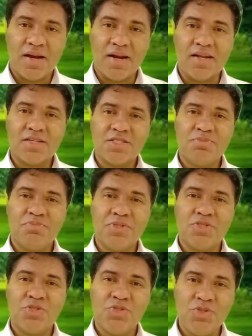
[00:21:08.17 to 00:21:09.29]
And let us
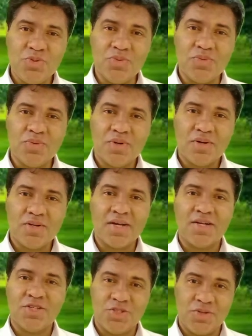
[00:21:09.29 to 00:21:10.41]
pursue
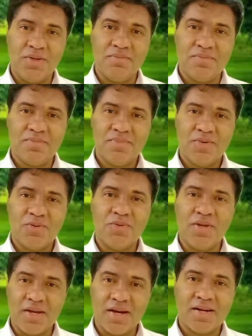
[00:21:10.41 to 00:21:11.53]
that dream
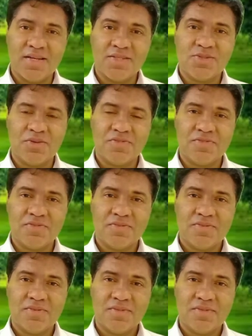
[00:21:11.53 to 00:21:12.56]
regardless of.